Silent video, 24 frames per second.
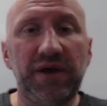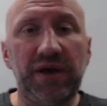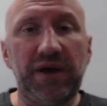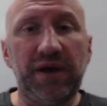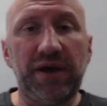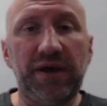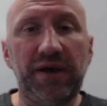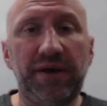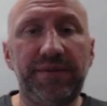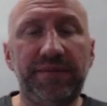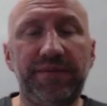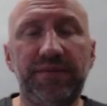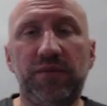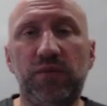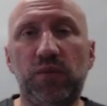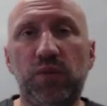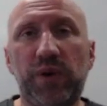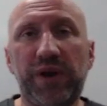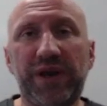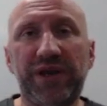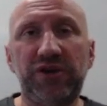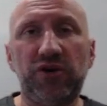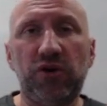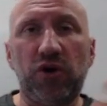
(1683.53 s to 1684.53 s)

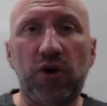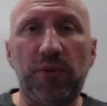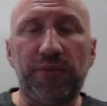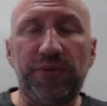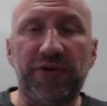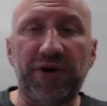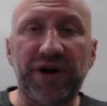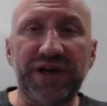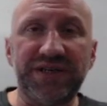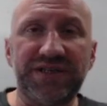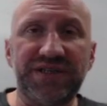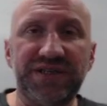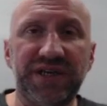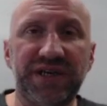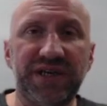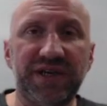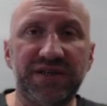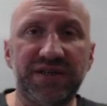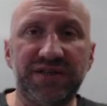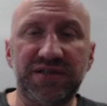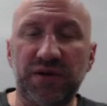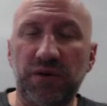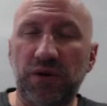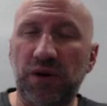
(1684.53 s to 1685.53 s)
When you're
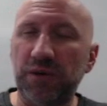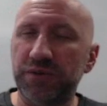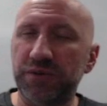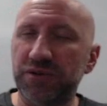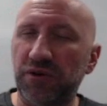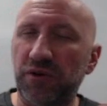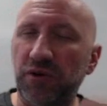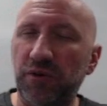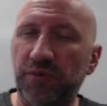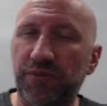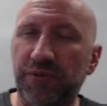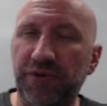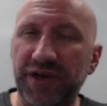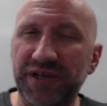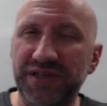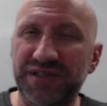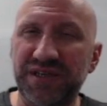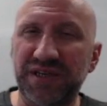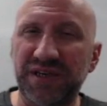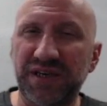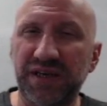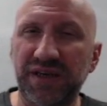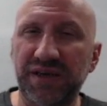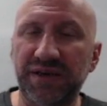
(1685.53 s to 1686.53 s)
operating, so I was
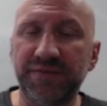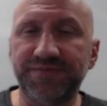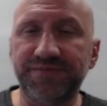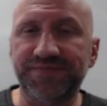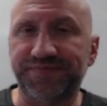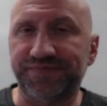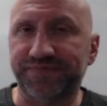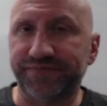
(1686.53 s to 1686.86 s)
operating